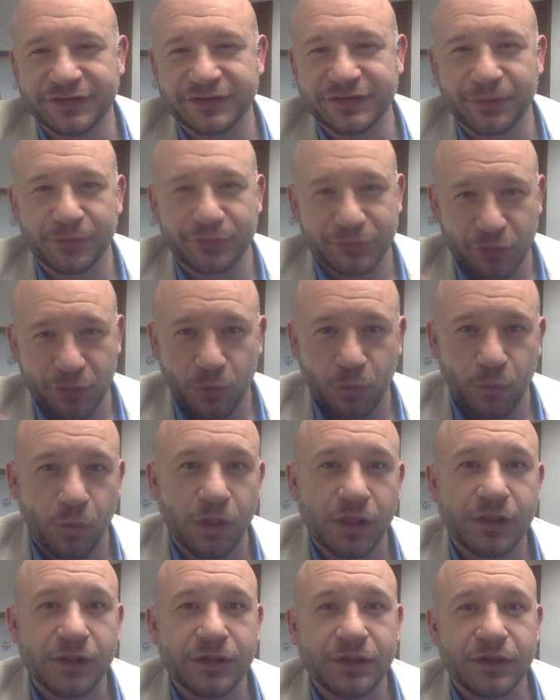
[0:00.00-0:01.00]
summer with the
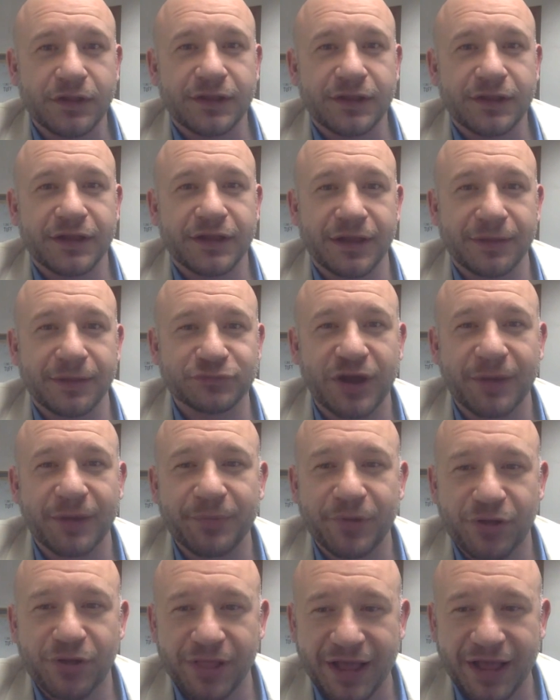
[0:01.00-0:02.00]
whole
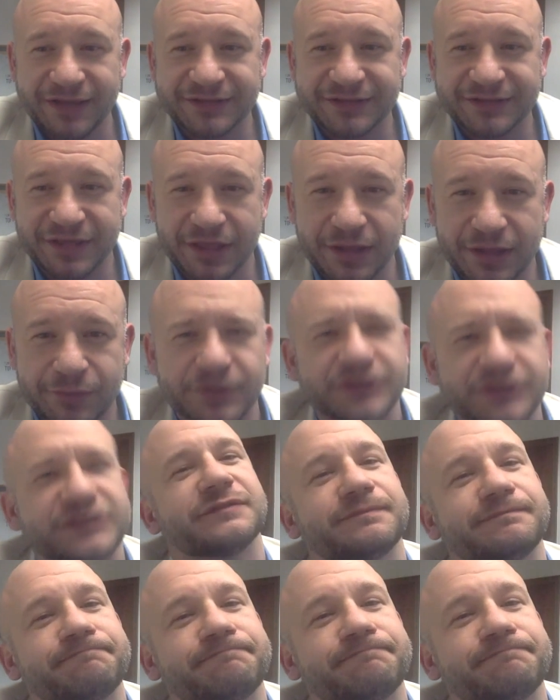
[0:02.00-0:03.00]
tropical ice thing, which